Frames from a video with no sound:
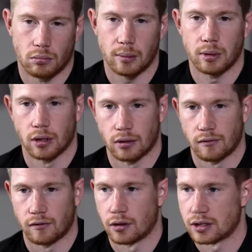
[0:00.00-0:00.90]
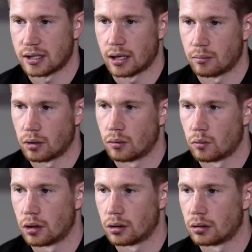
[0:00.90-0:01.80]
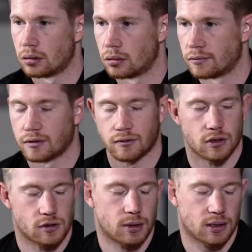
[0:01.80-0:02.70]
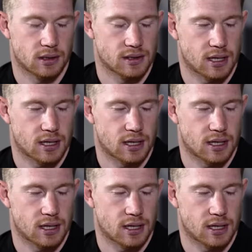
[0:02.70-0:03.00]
Maybe not the first time, but one of the first meetings wow.